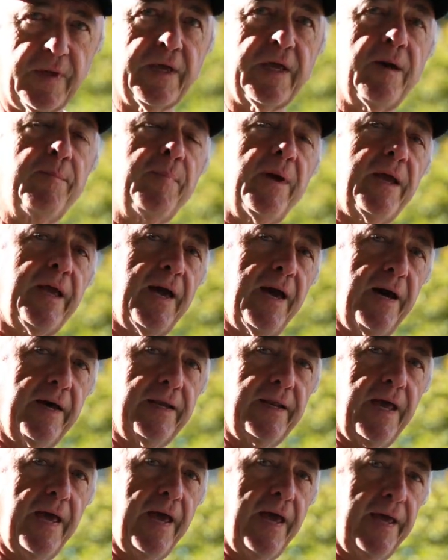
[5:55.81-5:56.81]
come back out
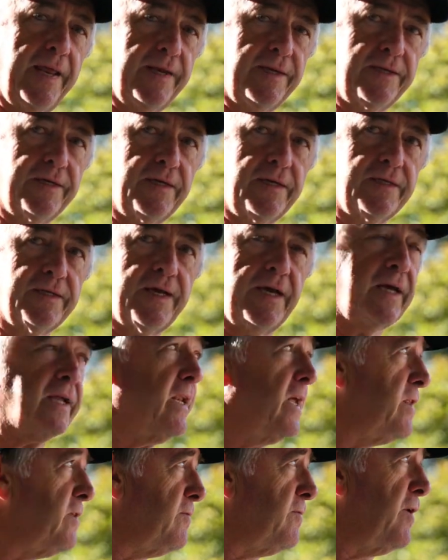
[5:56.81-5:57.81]
and take
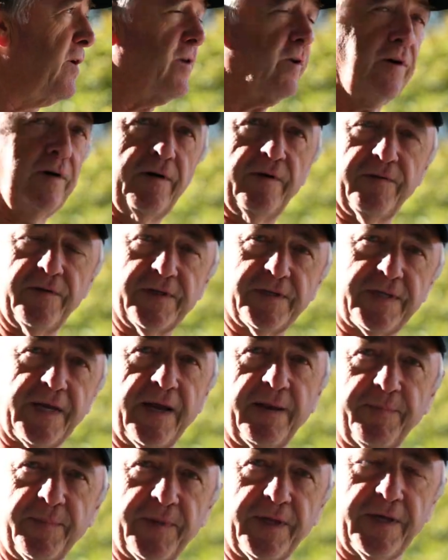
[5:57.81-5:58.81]
another photo of the
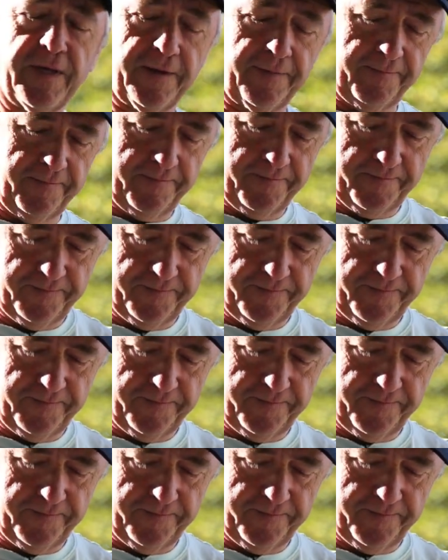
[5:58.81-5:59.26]
same thing.